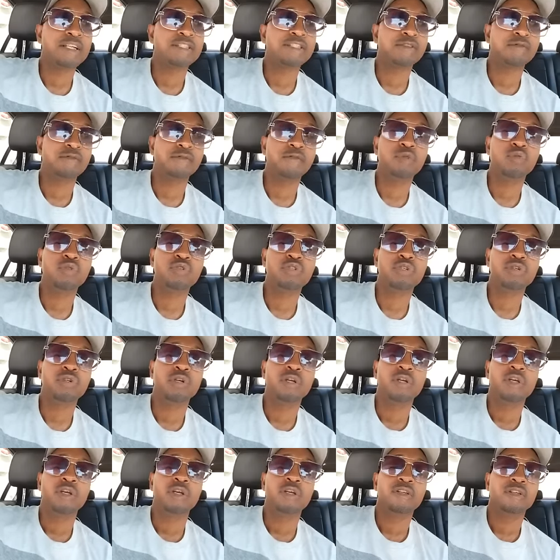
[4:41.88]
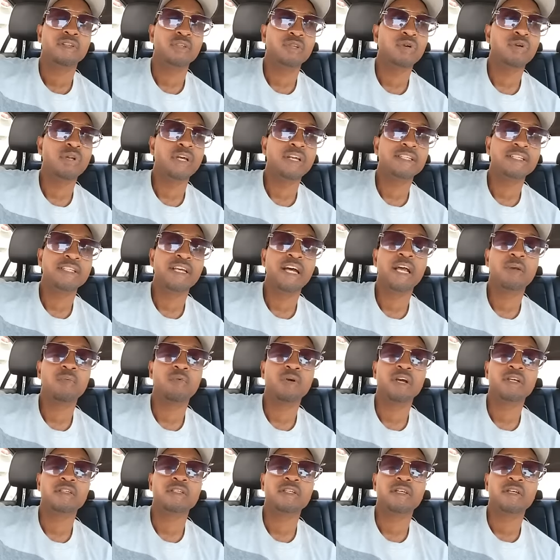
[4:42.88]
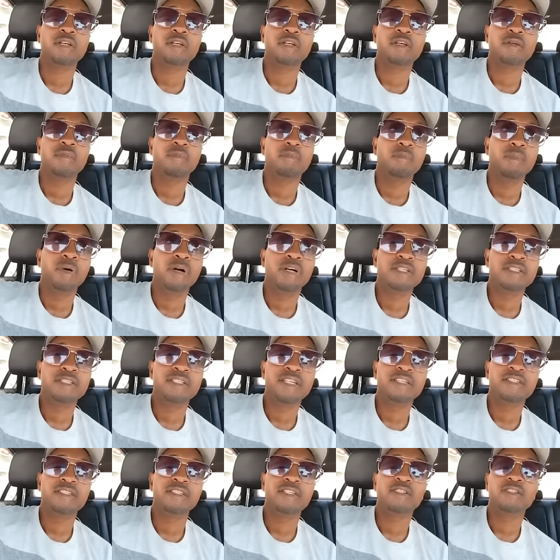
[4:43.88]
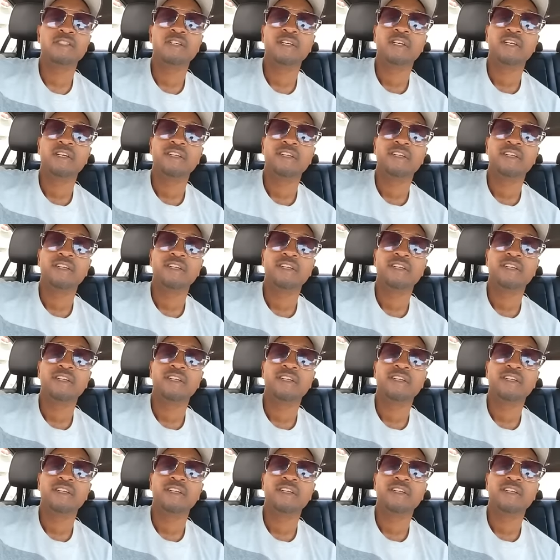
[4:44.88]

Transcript: and future, you know, like time-wise, months, days, years.